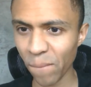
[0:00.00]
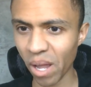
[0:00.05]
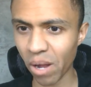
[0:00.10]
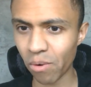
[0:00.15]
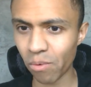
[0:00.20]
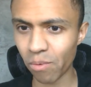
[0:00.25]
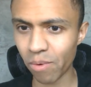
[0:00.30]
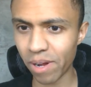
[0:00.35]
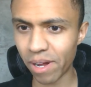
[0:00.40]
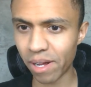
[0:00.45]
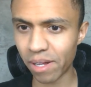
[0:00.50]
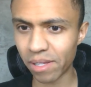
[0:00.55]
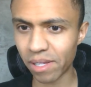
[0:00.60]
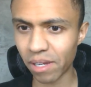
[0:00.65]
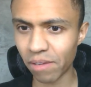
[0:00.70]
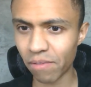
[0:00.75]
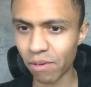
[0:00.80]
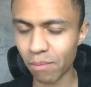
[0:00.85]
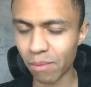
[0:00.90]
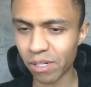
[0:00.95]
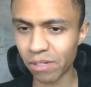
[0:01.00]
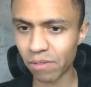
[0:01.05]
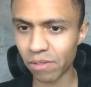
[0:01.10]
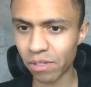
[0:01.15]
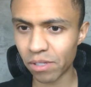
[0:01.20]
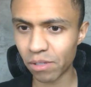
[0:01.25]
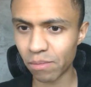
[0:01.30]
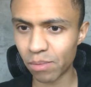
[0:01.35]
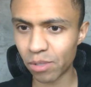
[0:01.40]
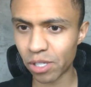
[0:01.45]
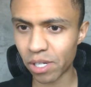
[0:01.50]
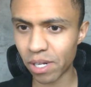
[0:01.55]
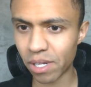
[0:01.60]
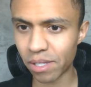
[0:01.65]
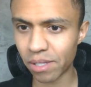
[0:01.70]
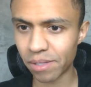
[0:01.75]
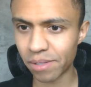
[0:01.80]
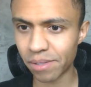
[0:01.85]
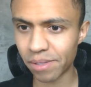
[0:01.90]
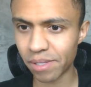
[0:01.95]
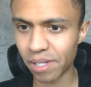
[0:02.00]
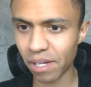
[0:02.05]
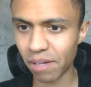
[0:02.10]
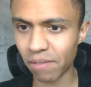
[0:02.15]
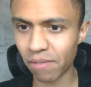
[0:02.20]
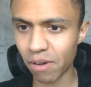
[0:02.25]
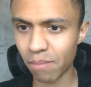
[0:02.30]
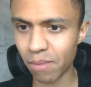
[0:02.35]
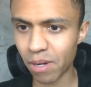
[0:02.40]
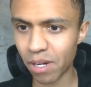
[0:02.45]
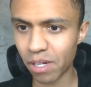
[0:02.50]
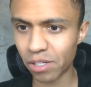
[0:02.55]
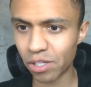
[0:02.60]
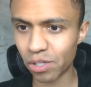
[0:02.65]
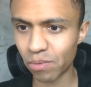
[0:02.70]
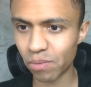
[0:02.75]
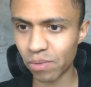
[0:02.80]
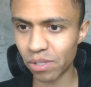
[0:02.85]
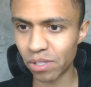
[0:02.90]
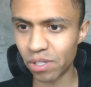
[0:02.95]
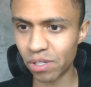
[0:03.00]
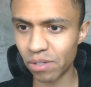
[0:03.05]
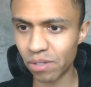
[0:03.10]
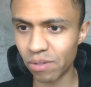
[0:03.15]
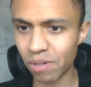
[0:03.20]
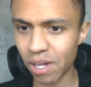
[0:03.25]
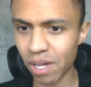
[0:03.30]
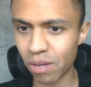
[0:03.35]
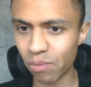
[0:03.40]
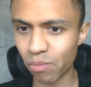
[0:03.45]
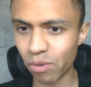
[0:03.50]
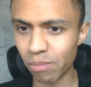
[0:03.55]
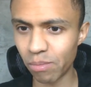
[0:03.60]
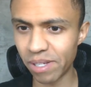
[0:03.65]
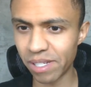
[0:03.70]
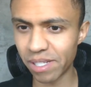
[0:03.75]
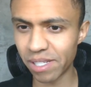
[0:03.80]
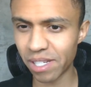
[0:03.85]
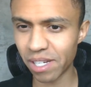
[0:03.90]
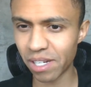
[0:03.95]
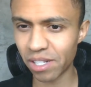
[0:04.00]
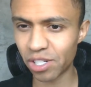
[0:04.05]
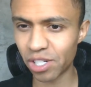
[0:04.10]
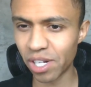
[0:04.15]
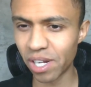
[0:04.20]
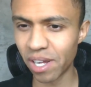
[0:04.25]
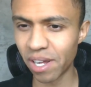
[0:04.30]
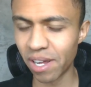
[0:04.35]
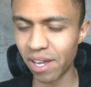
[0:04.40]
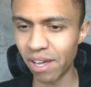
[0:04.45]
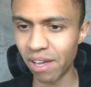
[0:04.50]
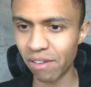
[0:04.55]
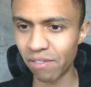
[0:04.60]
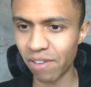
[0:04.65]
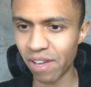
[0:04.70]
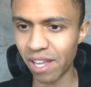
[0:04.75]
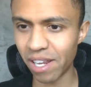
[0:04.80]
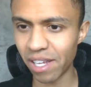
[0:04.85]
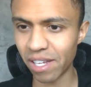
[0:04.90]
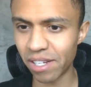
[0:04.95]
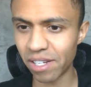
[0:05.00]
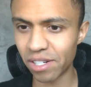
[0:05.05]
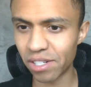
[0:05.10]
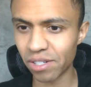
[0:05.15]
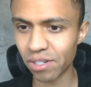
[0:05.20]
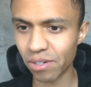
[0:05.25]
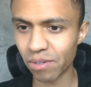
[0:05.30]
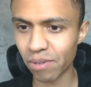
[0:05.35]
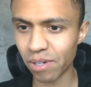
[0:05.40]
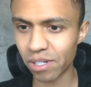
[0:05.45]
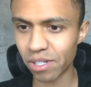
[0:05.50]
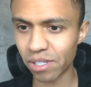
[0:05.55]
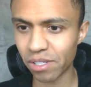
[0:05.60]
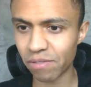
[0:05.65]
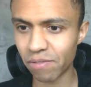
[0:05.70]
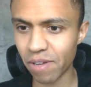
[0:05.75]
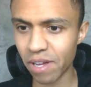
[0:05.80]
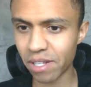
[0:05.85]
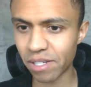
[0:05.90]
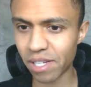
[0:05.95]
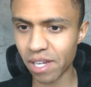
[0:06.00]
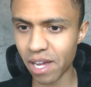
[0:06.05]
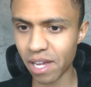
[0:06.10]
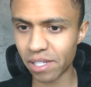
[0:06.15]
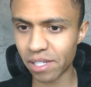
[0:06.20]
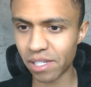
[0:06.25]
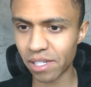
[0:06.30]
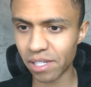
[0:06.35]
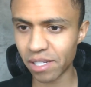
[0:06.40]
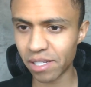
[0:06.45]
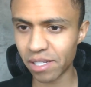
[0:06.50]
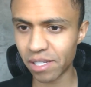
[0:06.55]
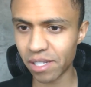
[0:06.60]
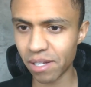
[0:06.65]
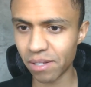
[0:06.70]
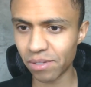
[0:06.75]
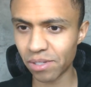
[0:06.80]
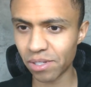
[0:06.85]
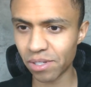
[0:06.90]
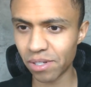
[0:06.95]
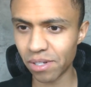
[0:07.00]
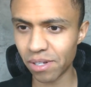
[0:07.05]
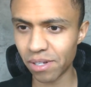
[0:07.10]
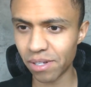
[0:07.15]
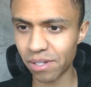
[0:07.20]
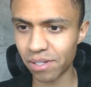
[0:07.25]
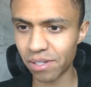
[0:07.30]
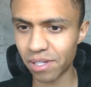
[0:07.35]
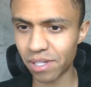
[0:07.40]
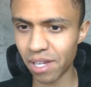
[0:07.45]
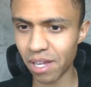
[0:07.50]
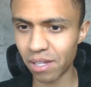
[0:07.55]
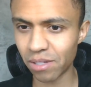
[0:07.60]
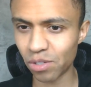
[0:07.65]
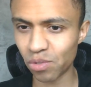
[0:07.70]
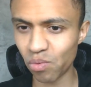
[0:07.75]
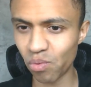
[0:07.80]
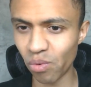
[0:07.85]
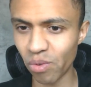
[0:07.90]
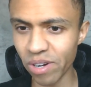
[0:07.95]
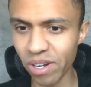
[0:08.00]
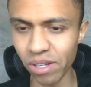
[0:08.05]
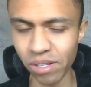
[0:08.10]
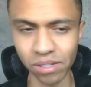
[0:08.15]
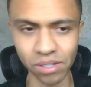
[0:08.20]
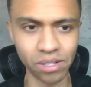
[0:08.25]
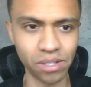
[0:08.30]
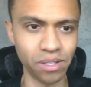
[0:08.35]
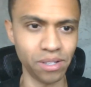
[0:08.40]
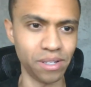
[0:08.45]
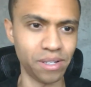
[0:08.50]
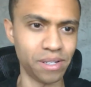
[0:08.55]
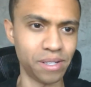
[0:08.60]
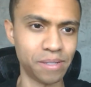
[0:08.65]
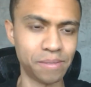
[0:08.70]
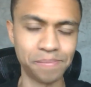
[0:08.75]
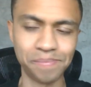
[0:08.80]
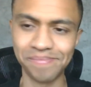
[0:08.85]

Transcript: All right. Thank you very much for the super chat. Thank you very much. We'll do, and we'll be in touch if any additional questions. Fantastic. Sounds good. Sounds real good.